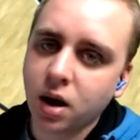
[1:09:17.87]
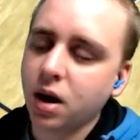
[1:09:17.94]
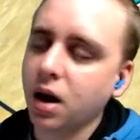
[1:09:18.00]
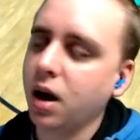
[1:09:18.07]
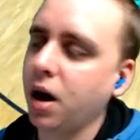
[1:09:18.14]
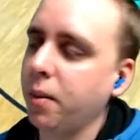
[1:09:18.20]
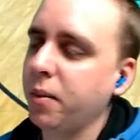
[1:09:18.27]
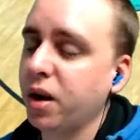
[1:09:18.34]

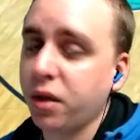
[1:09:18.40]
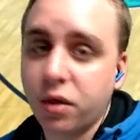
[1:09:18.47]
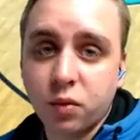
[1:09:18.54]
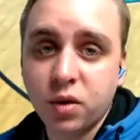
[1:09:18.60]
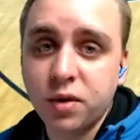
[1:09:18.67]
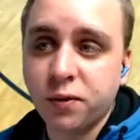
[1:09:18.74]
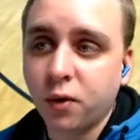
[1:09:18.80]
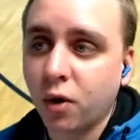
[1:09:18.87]
and a
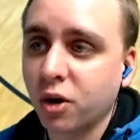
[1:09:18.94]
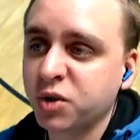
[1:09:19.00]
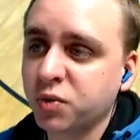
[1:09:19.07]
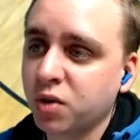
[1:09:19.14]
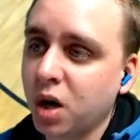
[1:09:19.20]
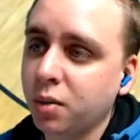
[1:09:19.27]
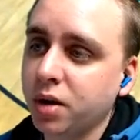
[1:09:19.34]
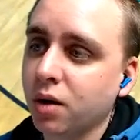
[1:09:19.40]
3-4 is
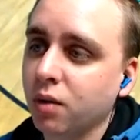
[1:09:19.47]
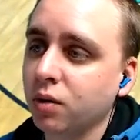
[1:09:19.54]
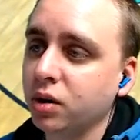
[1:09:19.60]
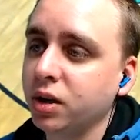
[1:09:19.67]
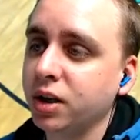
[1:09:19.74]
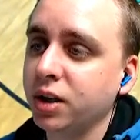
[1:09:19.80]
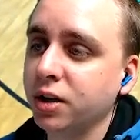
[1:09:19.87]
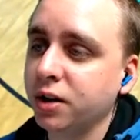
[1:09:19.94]
probably a
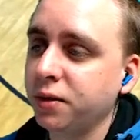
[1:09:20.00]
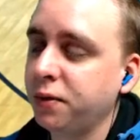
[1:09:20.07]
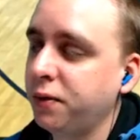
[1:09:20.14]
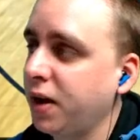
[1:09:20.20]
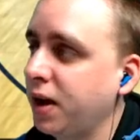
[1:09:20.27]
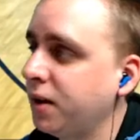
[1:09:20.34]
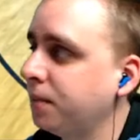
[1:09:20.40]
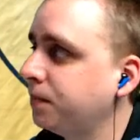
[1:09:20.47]
really good
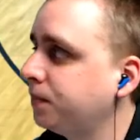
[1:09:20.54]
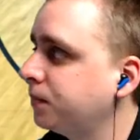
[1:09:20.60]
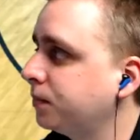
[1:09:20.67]
fit.